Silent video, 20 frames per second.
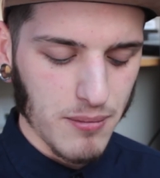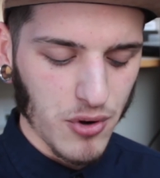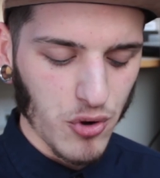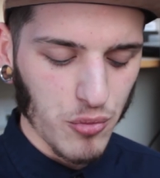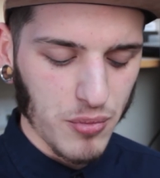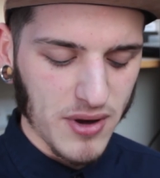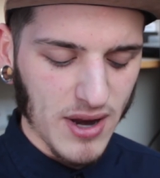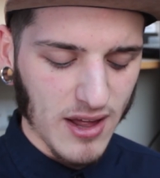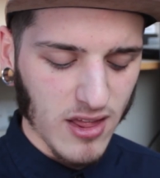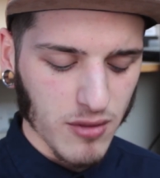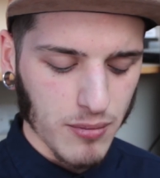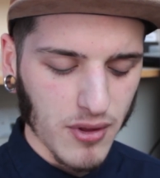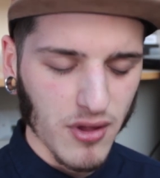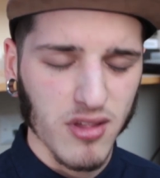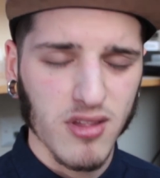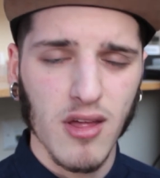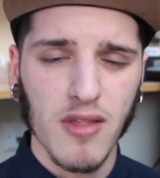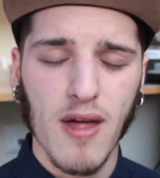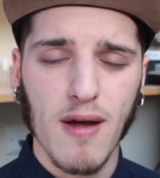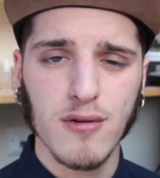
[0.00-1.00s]
But it would be nice to be able
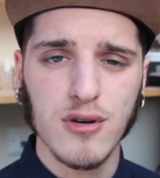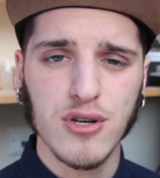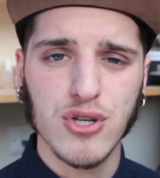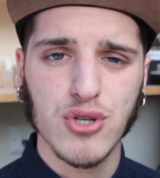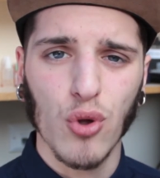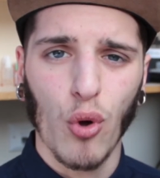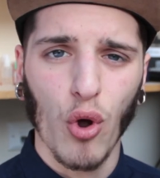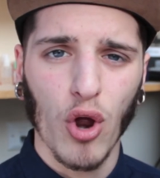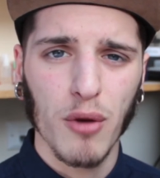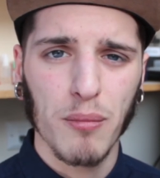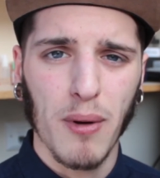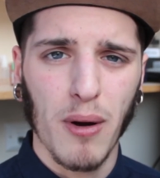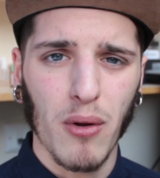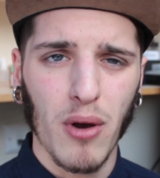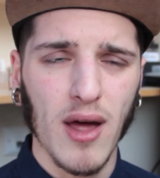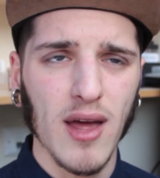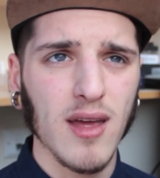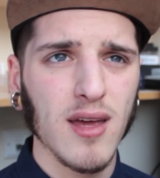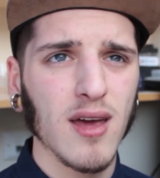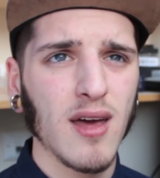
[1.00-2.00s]
to sit there and just talk about
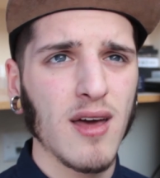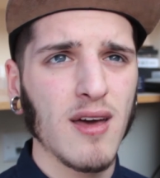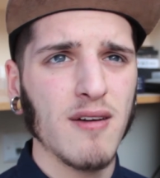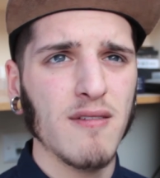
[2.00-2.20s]
like